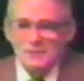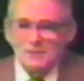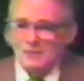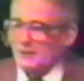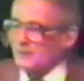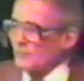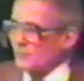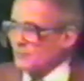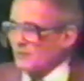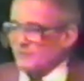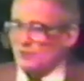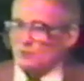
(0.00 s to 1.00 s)
You know the
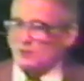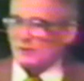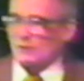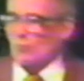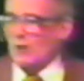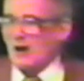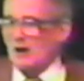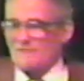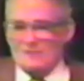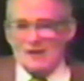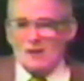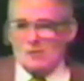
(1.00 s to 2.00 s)
stuff, you see a little wild
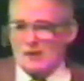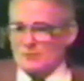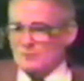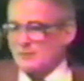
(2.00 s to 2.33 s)
flower out